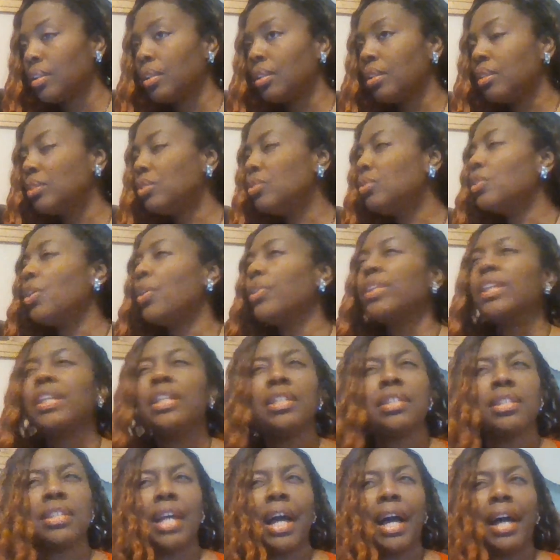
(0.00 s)
You know that
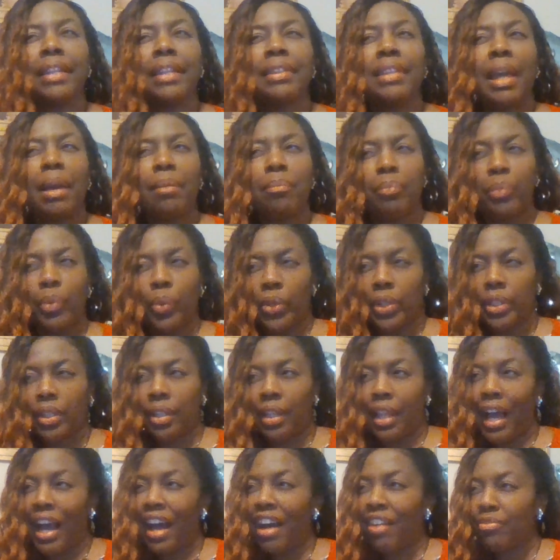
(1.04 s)
he signed that Born
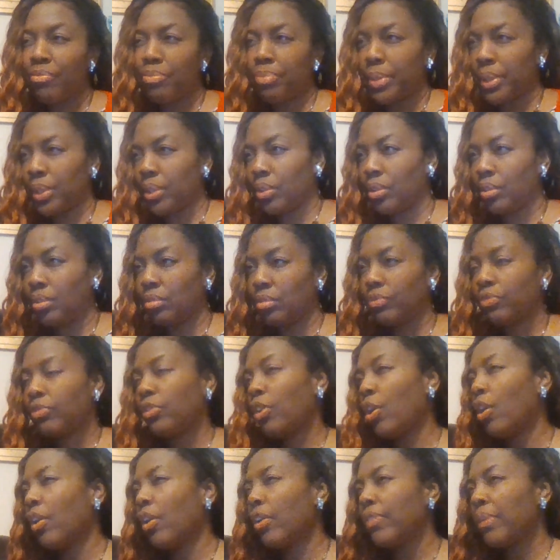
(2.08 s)
Alive bill for
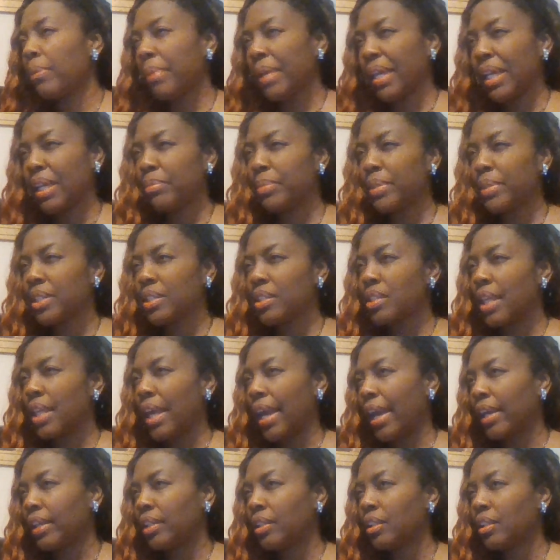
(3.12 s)
all the babies
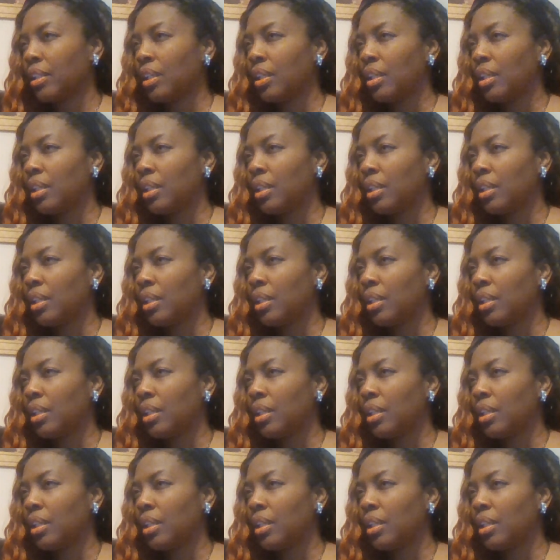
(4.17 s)
that